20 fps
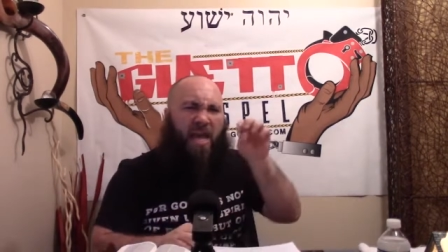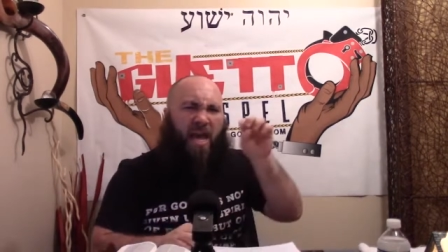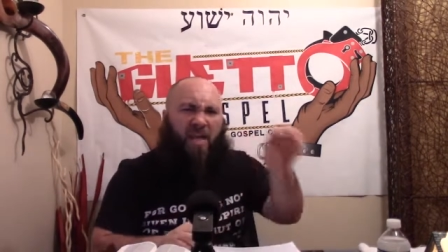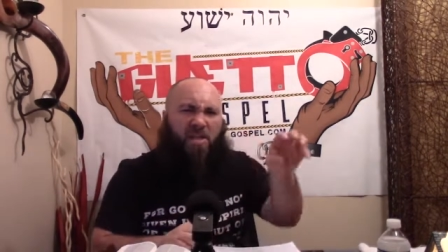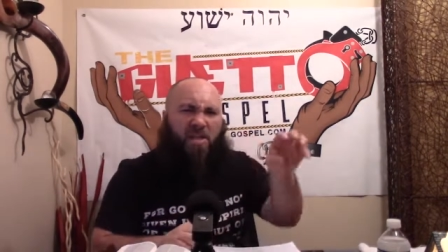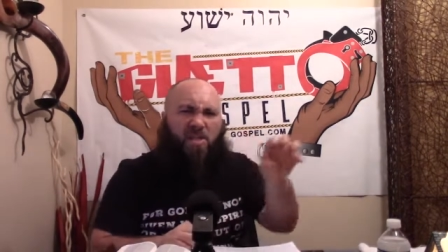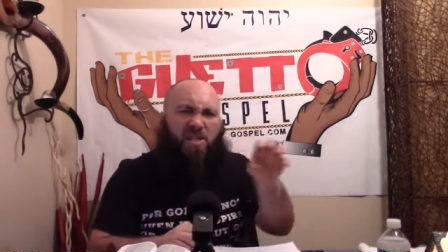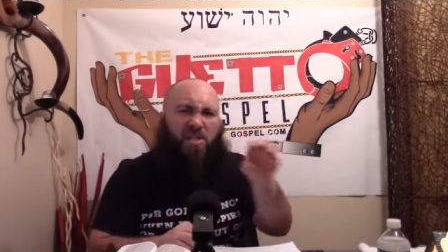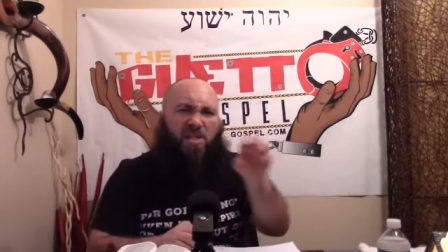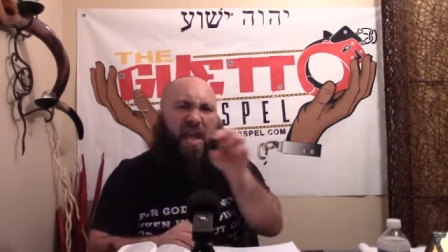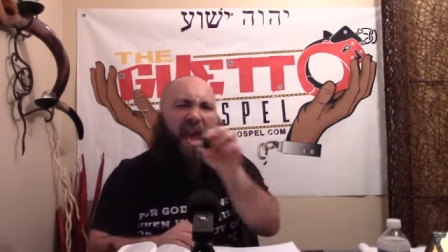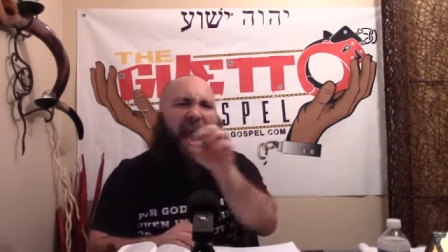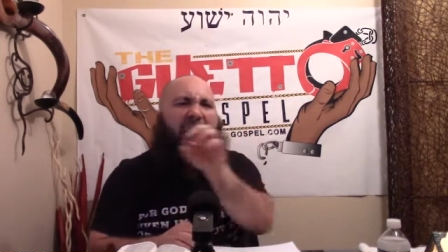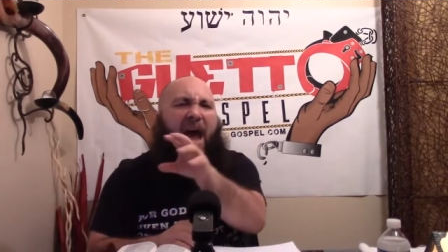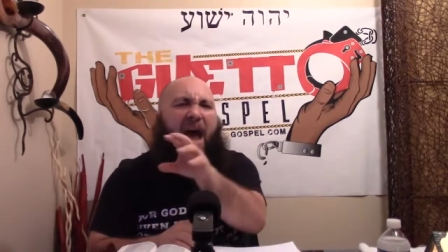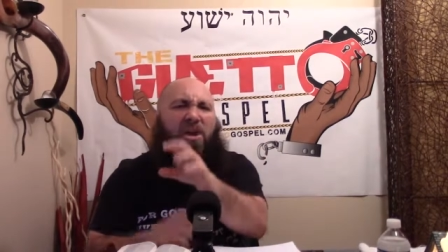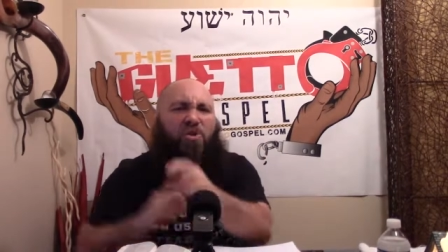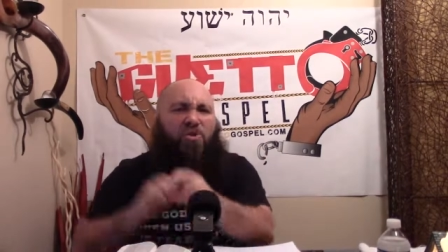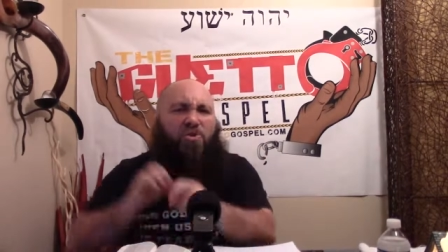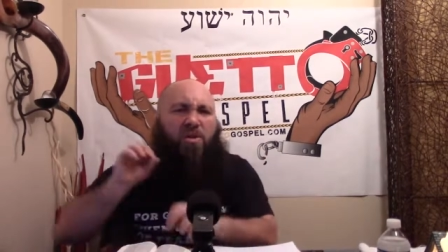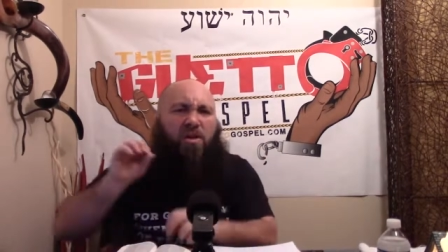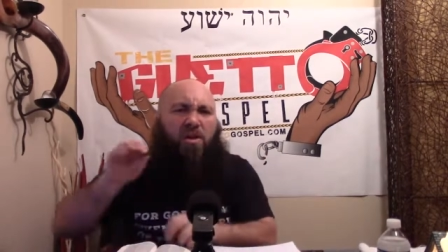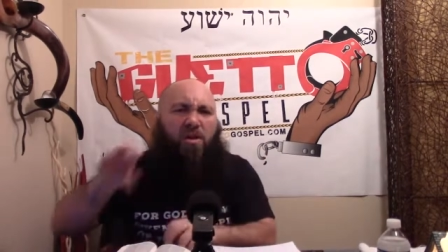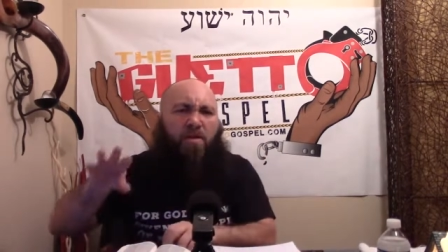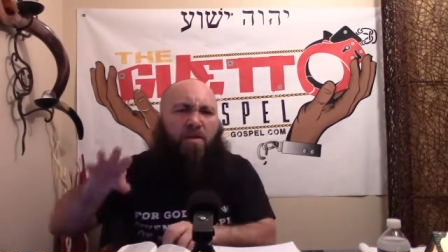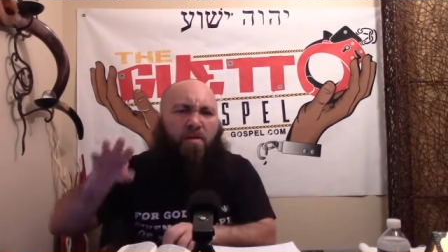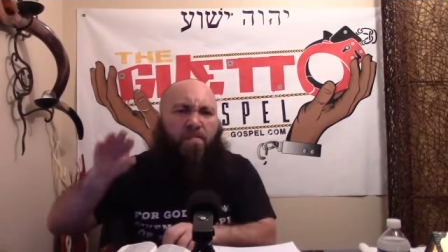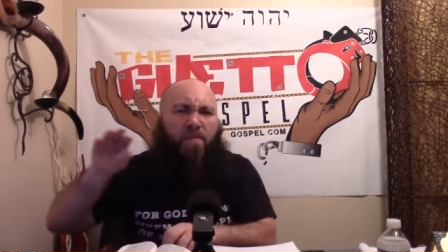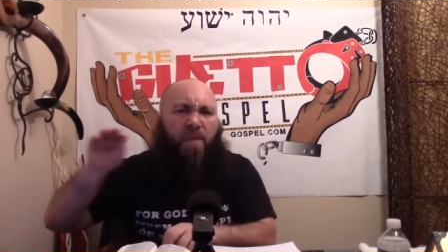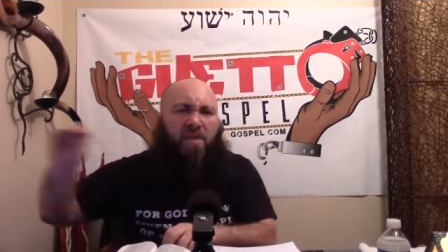it's scattered.
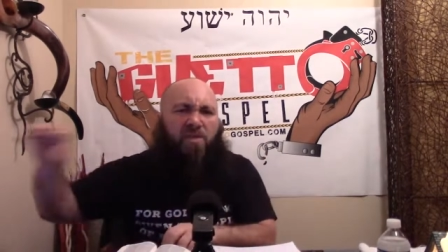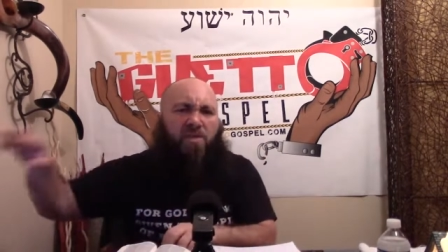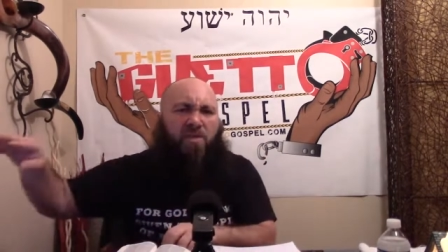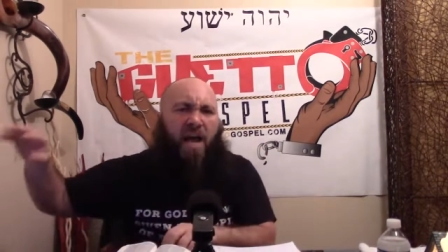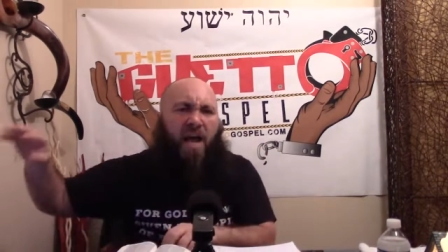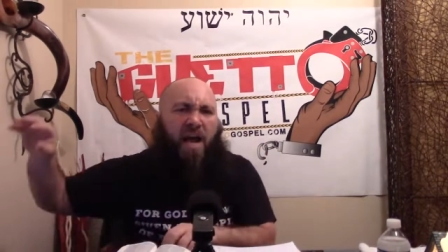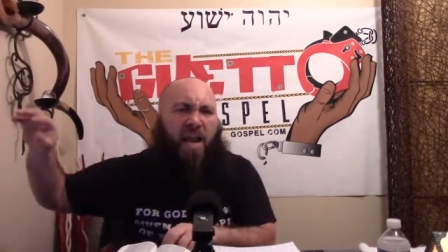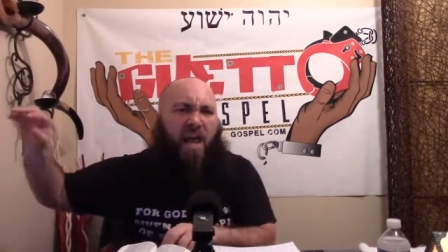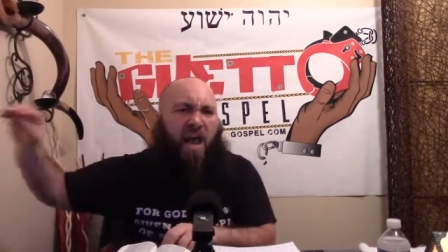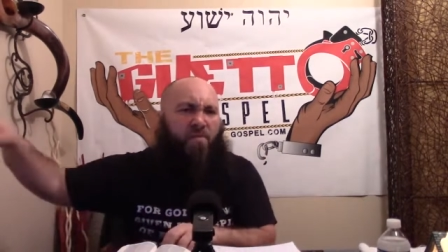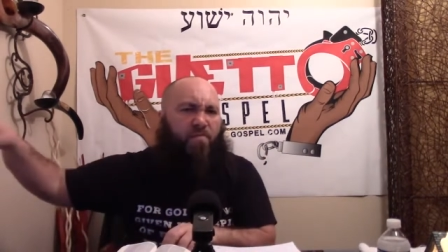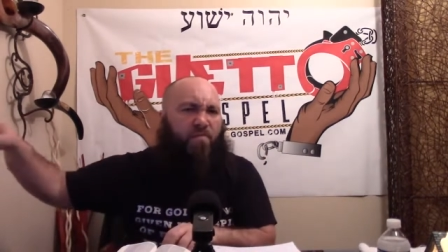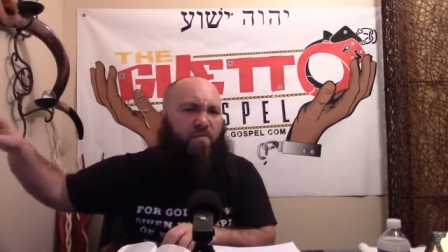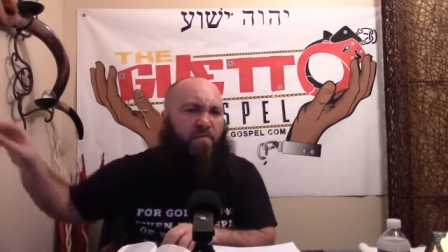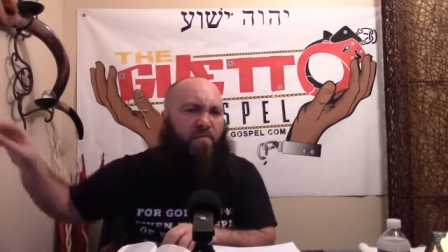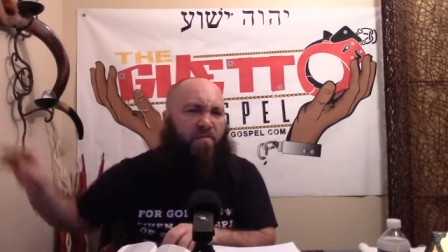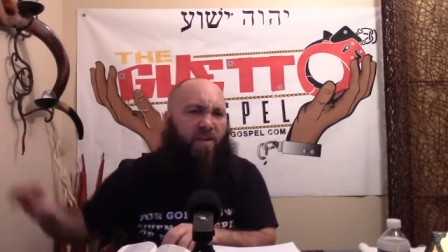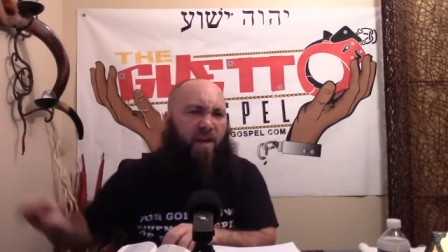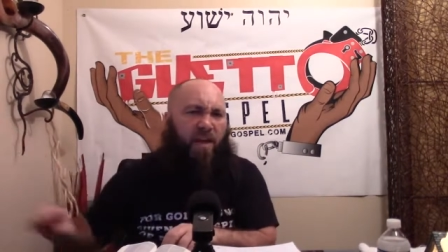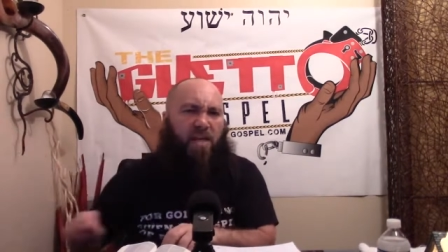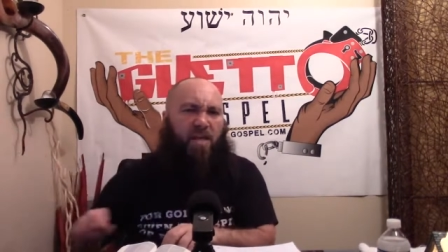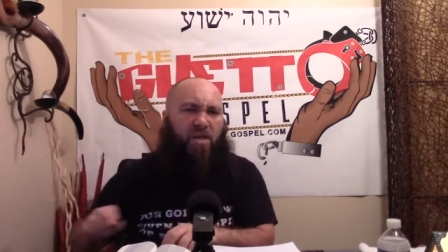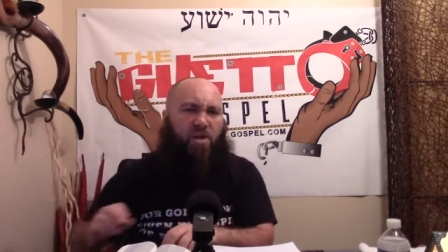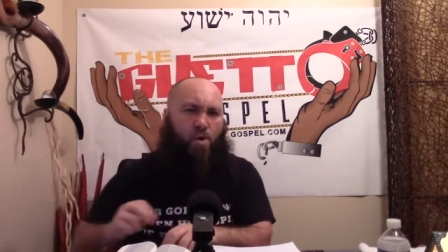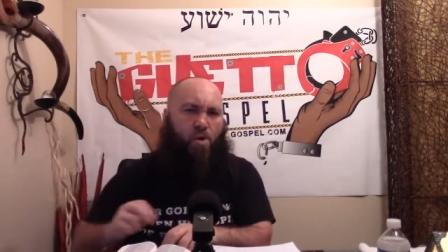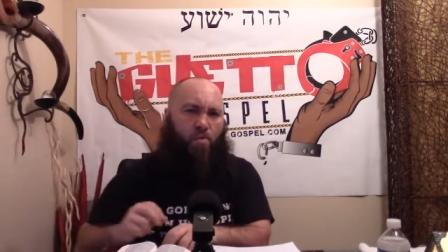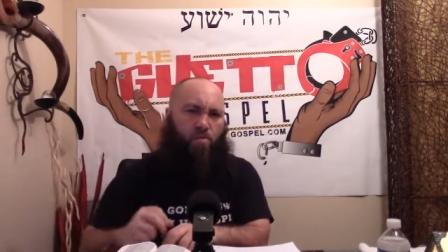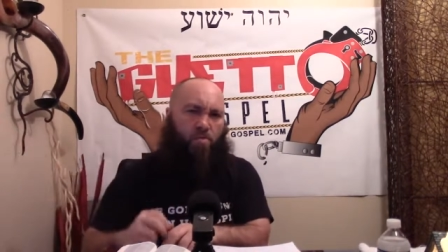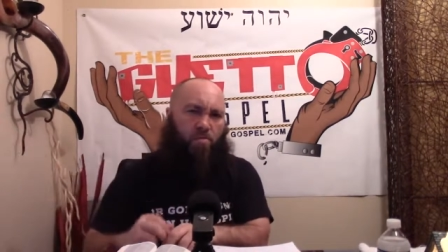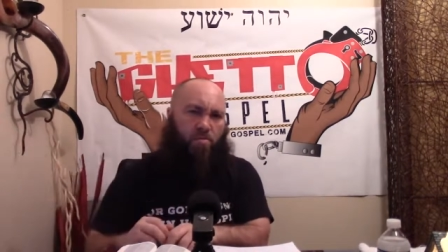It's not every
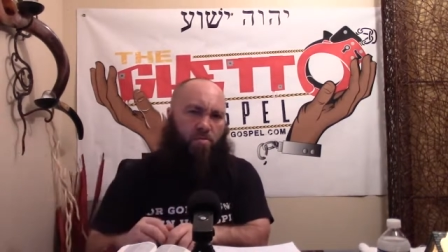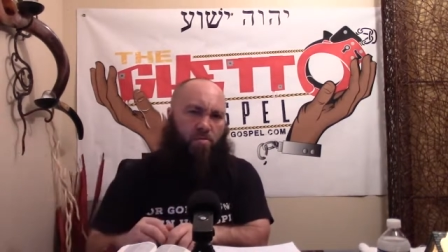video.